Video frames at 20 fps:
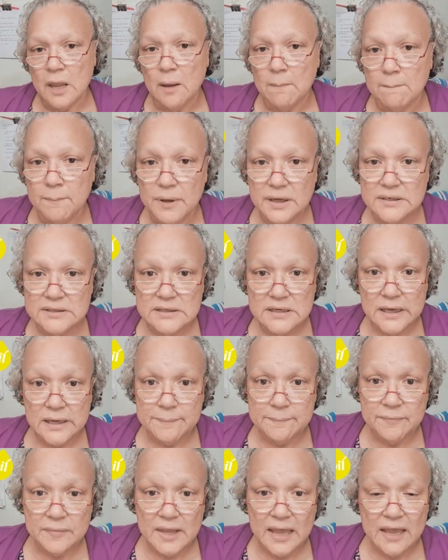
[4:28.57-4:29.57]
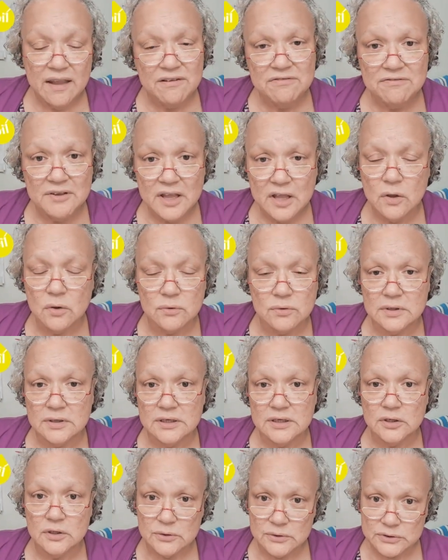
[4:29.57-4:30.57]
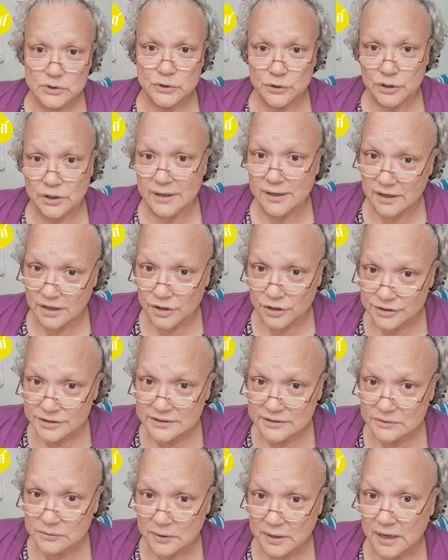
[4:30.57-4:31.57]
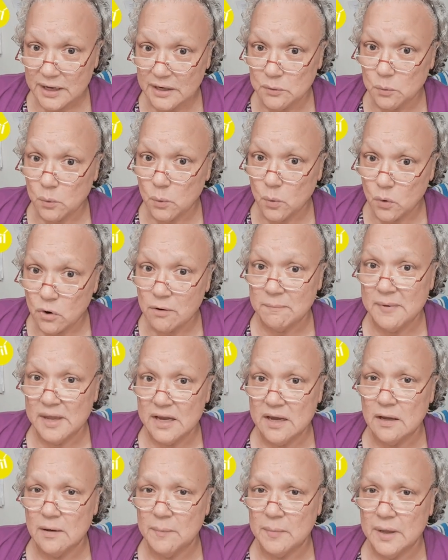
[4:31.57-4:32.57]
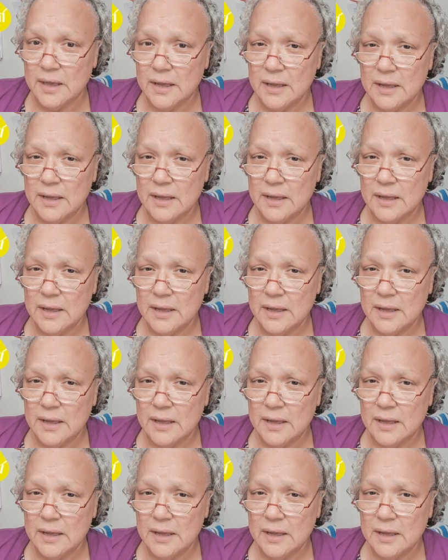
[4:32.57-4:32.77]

But I found in those early years when I wore makeup